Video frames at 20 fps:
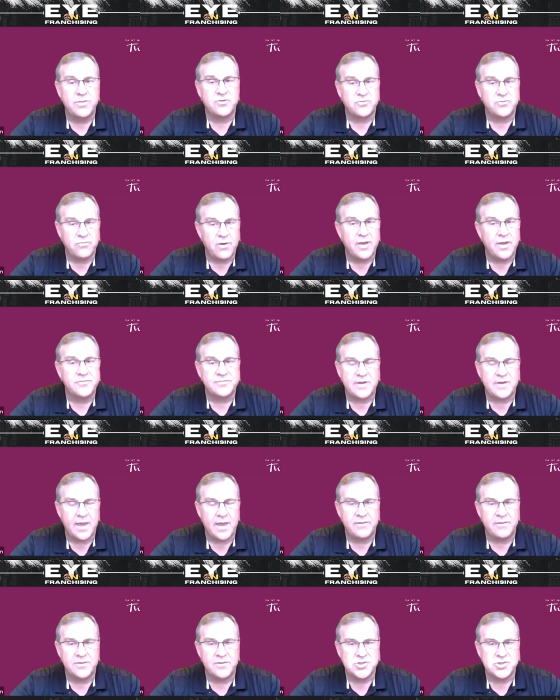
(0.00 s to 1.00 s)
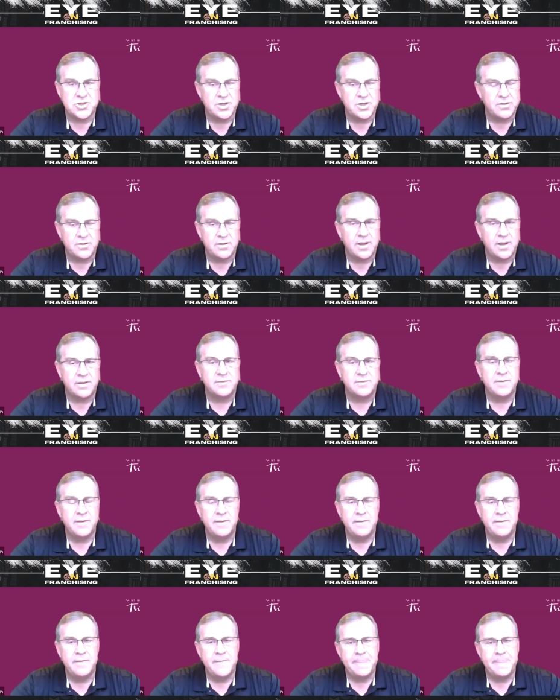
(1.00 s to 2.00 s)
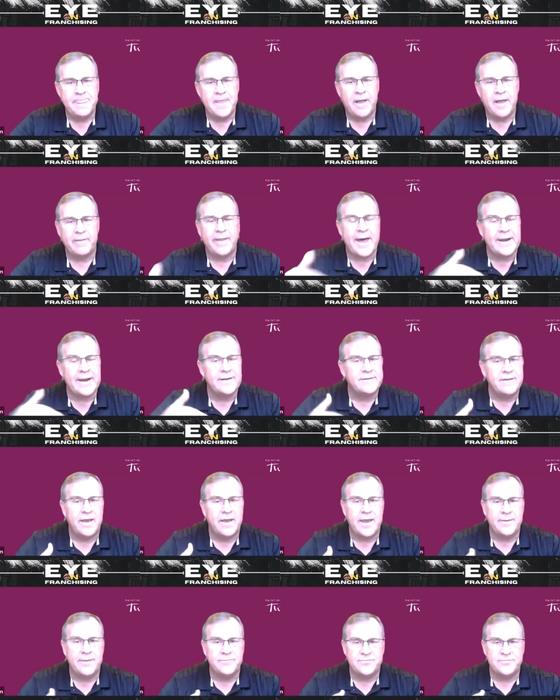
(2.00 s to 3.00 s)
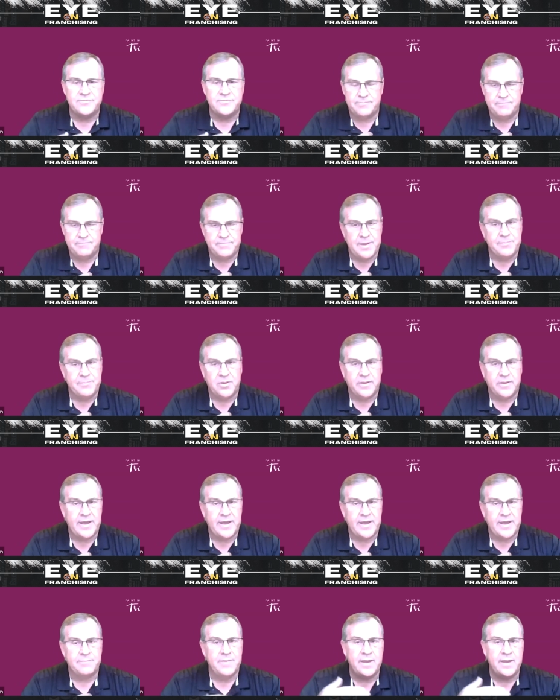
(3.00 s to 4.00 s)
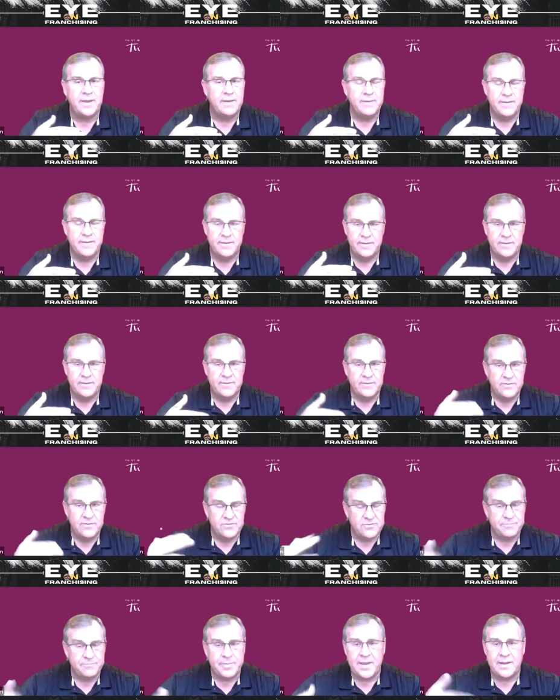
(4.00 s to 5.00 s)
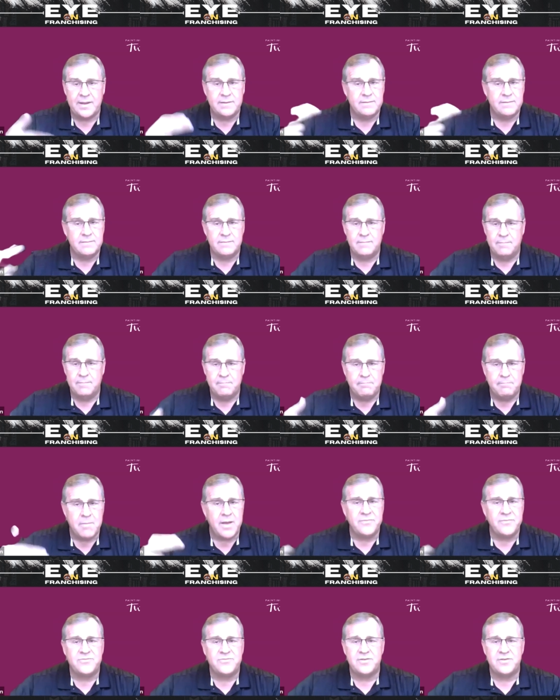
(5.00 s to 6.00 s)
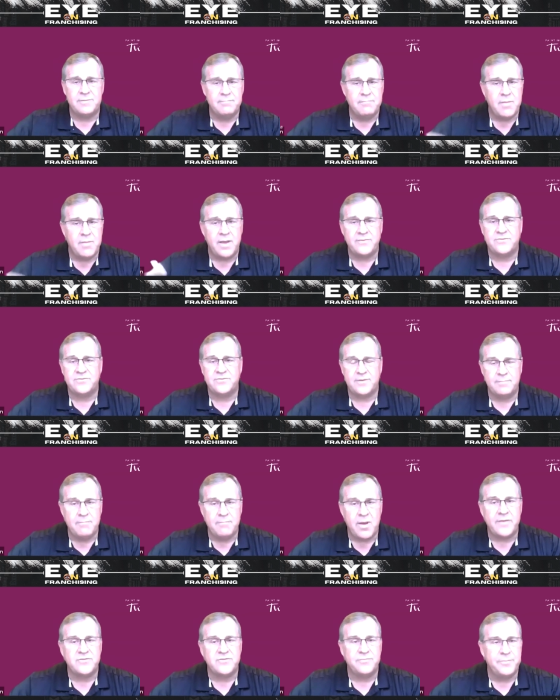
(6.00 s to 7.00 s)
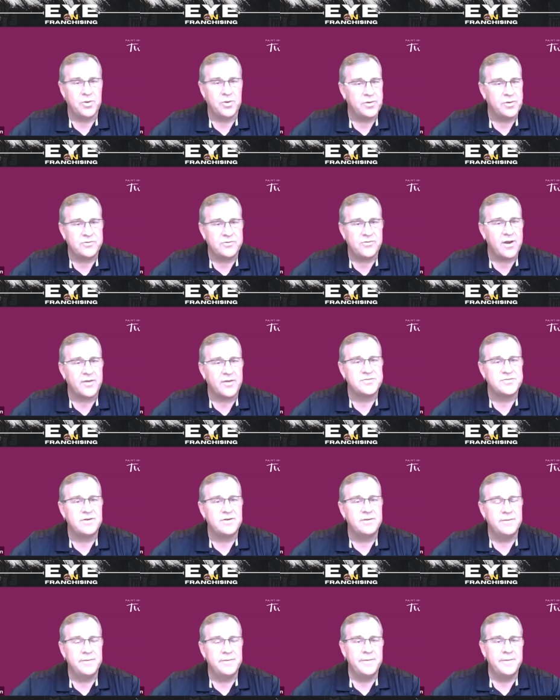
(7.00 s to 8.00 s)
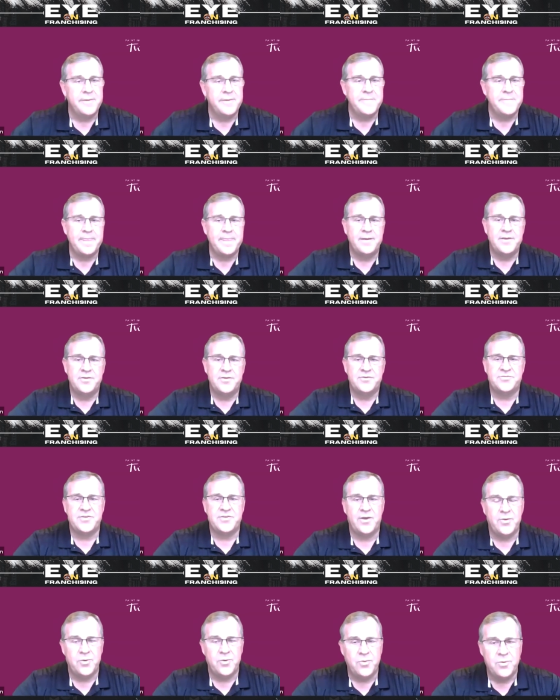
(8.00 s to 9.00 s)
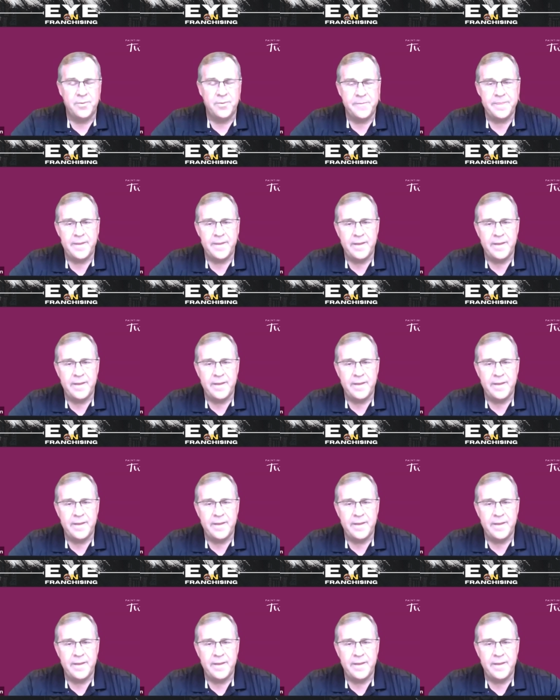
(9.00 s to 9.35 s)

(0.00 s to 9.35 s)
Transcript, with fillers: with trust out of the chute. And a lot of times people like me spend months and months and months building trust. Yeah. So